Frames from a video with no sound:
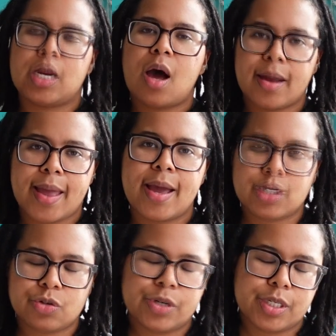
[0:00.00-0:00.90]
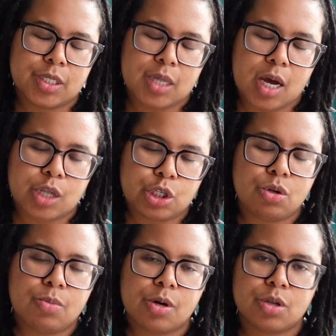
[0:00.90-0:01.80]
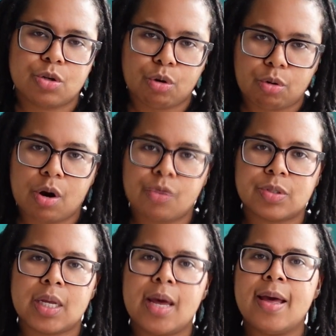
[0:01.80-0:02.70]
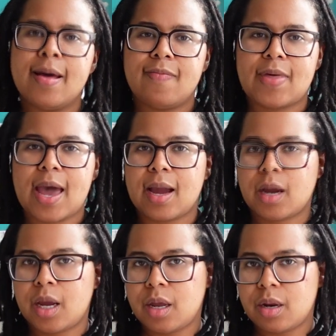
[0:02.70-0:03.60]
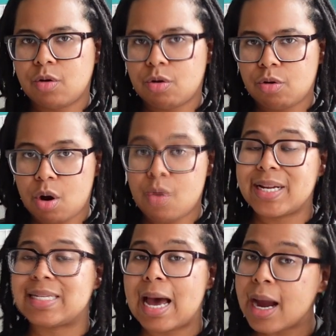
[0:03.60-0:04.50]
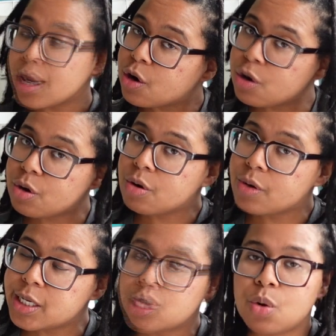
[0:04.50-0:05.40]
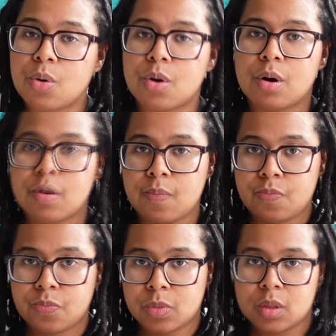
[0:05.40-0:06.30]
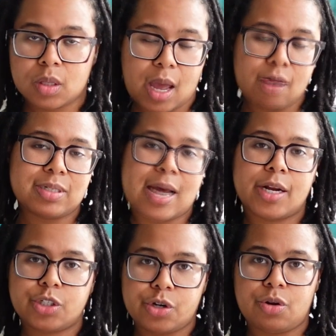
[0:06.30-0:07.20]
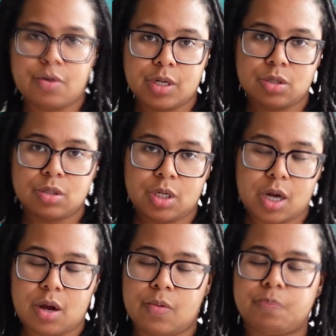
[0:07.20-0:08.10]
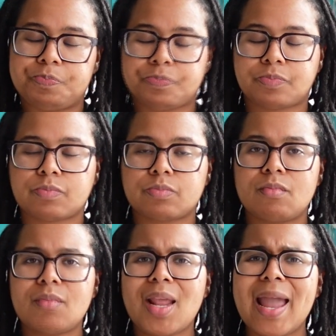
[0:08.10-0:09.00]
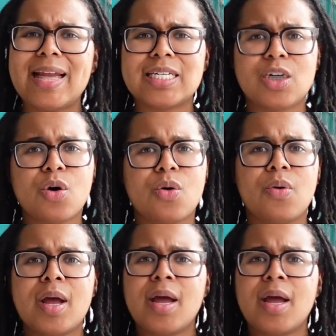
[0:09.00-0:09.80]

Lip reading: non-cancerous tumors or growths that can grow inside your uterus or outside your uterus, And so